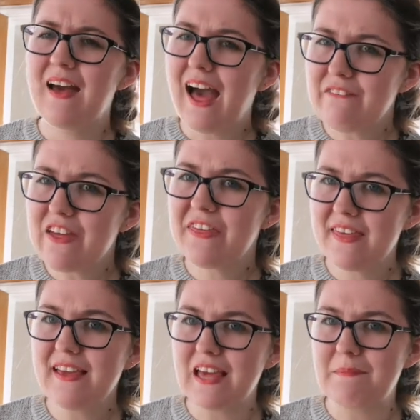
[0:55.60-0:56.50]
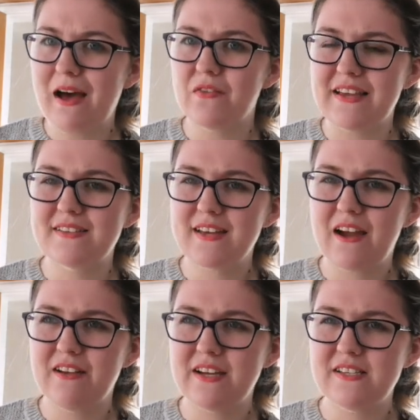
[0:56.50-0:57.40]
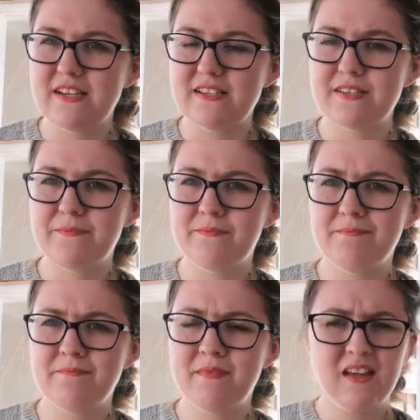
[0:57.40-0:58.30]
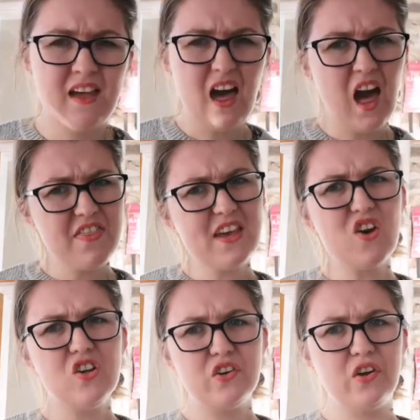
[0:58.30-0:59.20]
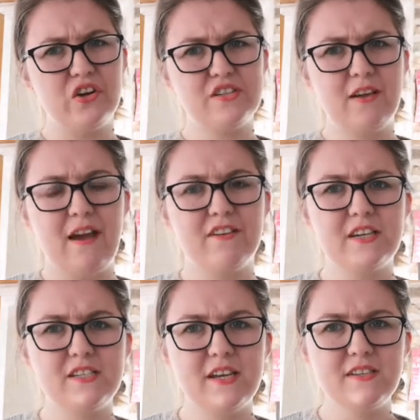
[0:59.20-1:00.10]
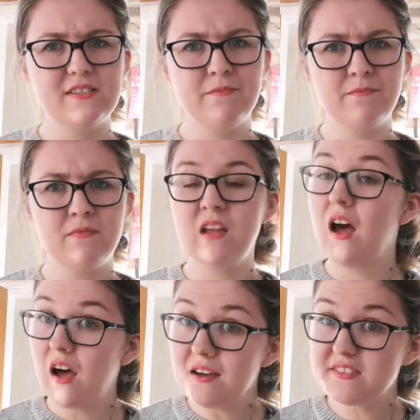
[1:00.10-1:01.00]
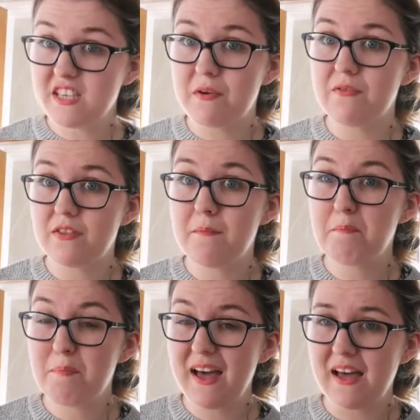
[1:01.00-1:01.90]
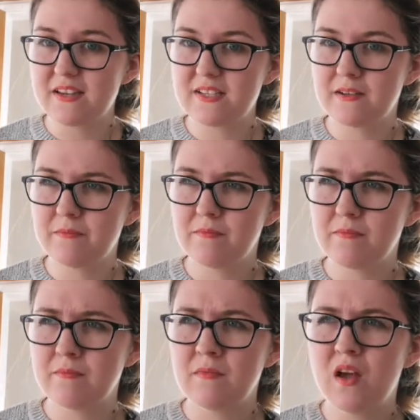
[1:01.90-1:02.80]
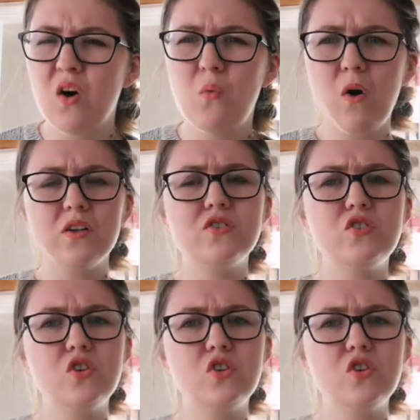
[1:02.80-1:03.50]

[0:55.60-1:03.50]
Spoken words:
Have a think about these characters. Are they all good characters? Are some of them bad? What